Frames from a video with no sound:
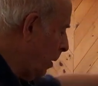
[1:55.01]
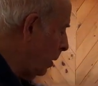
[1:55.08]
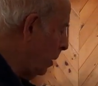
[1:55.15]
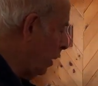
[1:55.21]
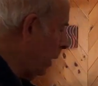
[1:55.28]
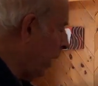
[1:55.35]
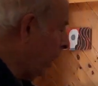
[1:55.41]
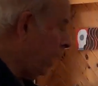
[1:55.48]

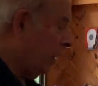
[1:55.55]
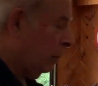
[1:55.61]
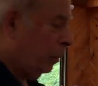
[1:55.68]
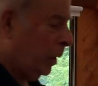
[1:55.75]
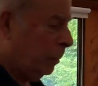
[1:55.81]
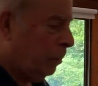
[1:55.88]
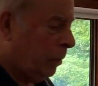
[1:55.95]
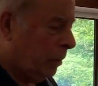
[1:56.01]
And
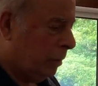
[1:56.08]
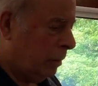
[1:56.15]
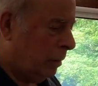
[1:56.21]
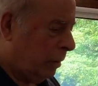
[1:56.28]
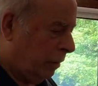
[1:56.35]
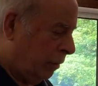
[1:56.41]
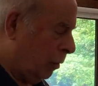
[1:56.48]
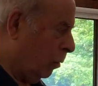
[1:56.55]
people,
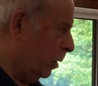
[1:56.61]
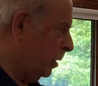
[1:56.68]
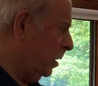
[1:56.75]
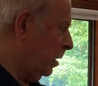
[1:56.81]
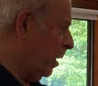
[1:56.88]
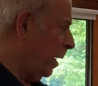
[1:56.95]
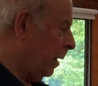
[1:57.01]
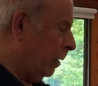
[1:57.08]
of course,
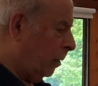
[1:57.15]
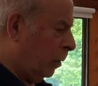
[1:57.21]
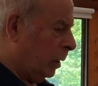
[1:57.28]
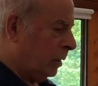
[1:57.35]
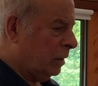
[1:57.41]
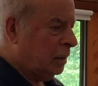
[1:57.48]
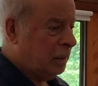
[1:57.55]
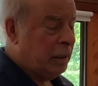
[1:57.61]
say,
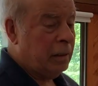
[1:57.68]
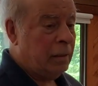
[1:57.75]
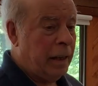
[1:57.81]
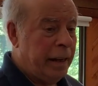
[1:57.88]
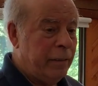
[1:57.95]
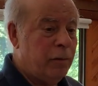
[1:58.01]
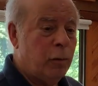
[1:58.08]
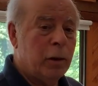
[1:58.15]
well, still
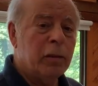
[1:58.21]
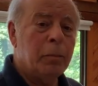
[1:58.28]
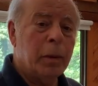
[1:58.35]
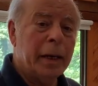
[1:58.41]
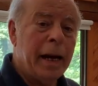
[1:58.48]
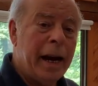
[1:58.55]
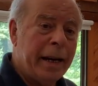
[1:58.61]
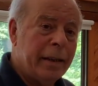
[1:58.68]
life with
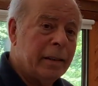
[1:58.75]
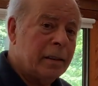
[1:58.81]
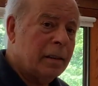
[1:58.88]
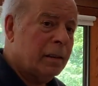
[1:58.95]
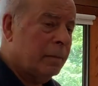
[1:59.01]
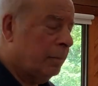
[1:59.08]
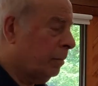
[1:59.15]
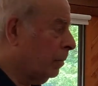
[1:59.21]

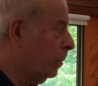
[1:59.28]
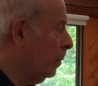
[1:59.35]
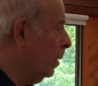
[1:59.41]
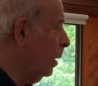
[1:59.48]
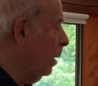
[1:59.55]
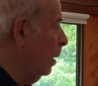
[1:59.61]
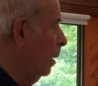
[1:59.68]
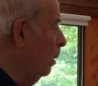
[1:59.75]
bananas.
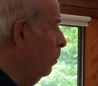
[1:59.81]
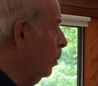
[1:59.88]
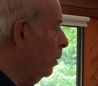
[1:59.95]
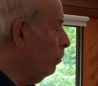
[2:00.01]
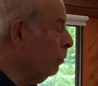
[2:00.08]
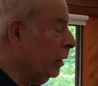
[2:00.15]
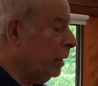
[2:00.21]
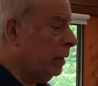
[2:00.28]
But
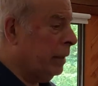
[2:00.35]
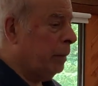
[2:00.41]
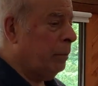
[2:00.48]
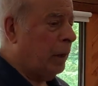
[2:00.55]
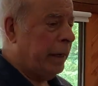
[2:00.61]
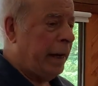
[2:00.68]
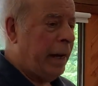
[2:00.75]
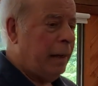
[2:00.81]
really,
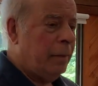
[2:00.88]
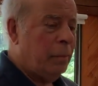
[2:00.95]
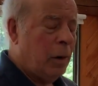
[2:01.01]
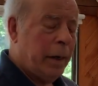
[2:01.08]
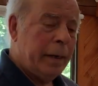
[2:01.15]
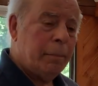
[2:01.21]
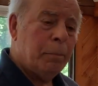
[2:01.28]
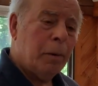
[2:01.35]

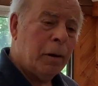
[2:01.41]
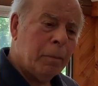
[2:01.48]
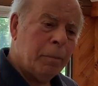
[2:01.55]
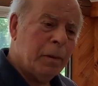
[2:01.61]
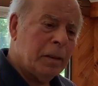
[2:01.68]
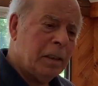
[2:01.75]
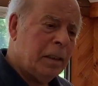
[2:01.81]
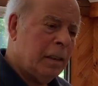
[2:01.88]
my
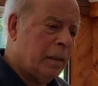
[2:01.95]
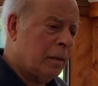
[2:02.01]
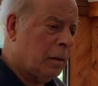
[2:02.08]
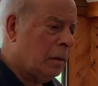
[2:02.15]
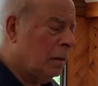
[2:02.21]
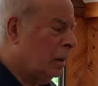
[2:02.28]
purpose here